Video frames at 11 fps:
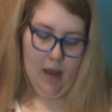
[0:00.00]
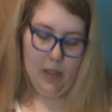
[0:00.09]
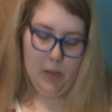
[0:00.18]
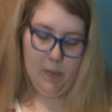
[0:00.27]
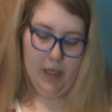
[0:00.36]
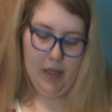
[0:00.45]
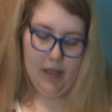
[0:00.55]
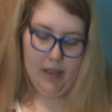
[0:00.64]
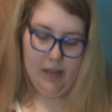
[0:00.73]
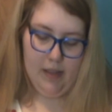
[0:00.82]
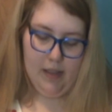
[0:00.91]
It's
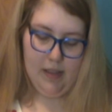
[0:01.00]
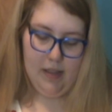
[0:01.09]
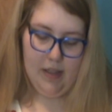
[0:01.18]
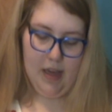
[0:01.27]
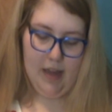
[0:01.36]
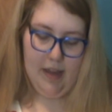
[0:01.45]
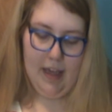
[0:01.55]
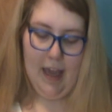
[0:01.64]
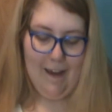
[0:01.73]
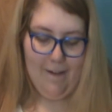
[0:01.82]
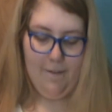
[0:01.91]
because it said the
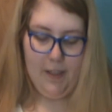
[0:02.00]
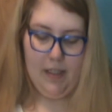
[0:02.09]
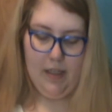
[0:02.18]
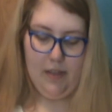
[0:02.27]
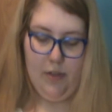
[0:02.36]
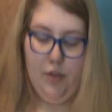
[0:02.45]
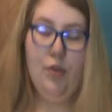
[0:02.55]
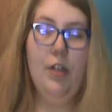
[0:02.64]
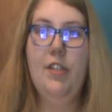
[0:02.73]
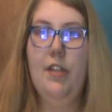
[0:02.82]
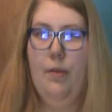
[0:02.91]
canvases are
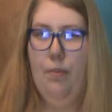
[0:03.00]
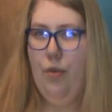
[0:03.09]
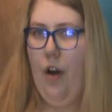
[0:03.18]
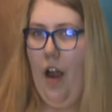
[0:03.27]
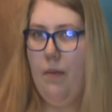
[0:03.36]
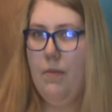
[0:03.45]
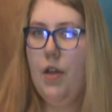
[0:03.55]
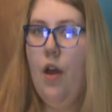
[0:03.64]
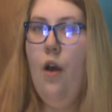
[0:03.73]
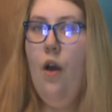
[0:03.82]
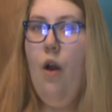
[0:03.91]
stretched and primed,
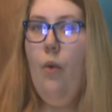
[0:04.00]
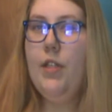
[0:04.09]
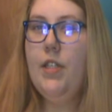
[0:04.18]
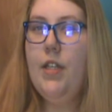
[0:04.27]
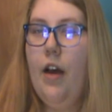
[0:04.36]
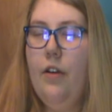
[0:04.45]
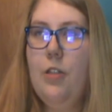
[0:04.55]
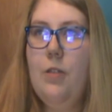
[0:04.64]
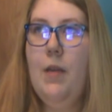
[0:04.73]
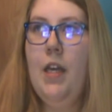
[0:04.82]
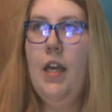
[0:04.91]
which
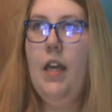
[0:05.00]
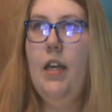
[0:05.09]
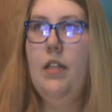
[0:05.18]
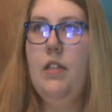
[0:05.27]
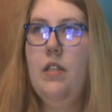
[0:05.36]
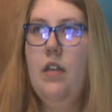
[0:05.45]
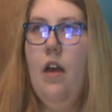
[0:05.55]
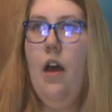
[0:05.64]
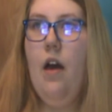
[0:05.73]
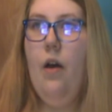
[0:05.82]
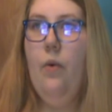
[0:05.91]
tells me it's
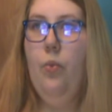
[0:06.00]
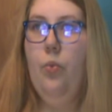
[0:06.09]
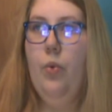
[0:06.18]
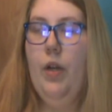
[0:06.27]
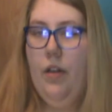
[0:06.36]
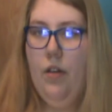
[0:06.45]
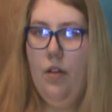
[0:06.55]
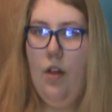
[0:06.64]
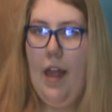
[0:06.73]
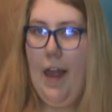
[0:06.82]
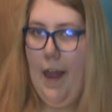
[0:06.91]

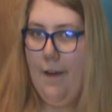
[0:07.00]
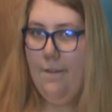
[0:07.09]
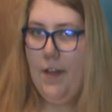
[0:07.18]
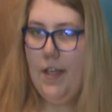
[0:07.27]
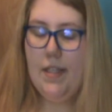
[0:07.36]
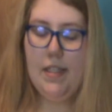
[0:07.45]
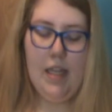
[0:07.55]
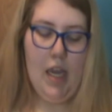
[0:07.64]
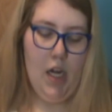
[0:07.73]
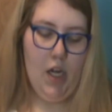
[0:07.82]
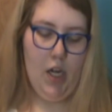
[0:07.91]
real canvas
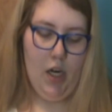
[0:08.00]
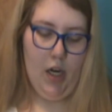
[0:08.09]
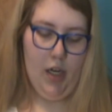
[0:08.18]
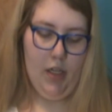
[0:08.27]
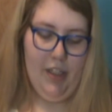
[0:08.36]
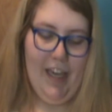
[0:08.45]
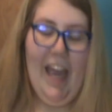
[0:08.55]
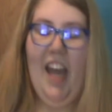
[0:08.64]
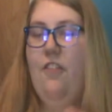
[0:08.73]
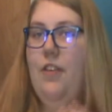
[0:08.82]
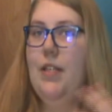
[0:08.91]
and not
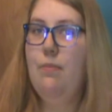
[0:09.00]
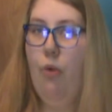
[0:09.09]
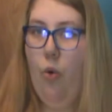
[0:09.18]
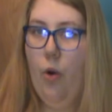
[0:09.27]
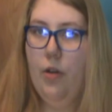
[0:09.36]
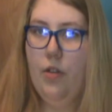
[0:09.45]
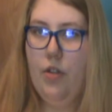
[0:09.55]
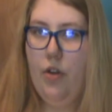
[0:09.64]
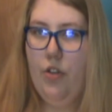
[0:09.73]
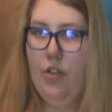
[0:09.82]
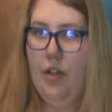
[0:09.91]
canvas boards
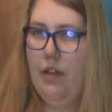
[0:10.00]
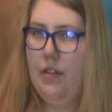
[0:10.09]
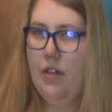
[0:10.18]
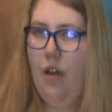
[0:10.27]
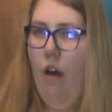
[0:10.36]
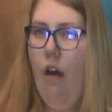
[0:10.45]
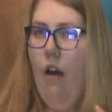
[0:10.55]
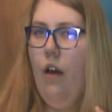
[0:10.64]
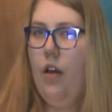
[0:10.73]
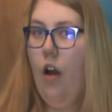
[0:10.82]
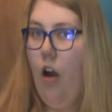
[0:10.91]
or just
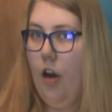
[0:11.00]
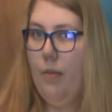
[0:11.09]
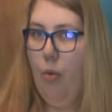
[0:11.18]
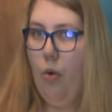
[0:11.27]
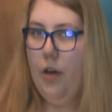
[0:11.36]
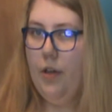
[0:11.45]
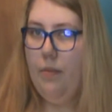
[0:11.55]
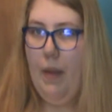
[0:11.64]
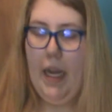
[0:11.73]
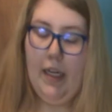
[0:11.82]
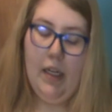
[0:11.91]
cardboard
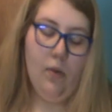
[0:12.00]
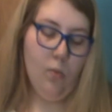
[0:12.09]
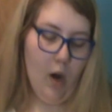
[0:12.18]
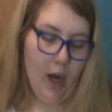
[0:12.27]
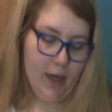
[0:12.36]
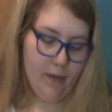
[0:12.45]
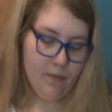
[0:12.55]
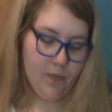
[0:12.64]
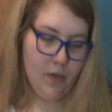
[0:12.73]
painted white.